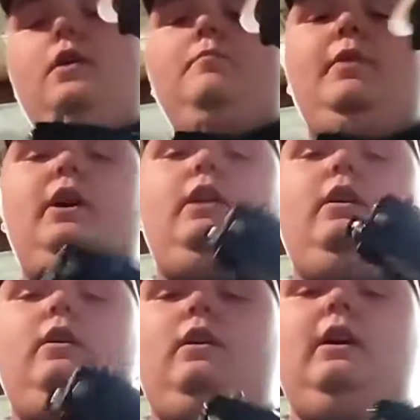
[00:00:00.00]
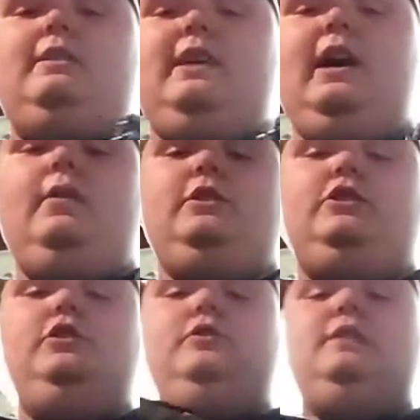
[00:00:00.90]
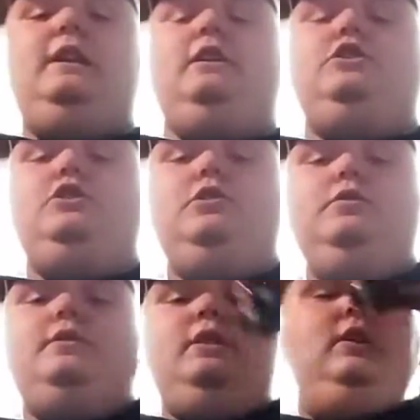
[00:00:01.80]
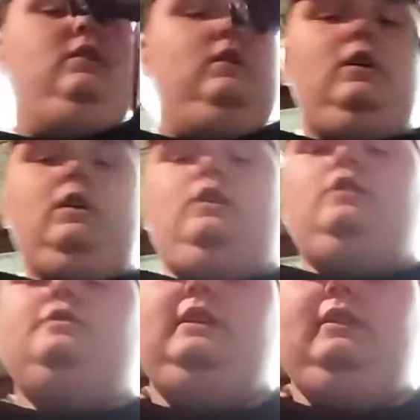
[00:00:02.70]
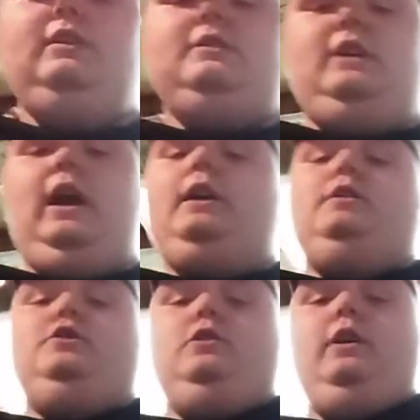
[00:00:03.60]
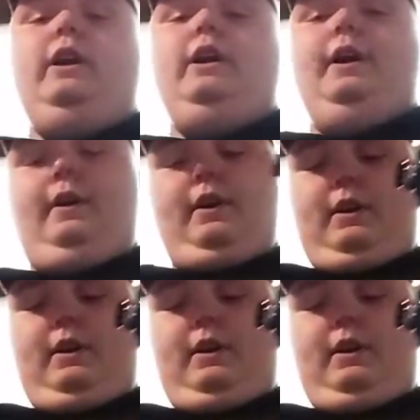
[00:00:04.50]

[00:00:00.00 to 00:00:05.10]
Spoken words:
But it's how it shoots, and it shoots using this canister right here.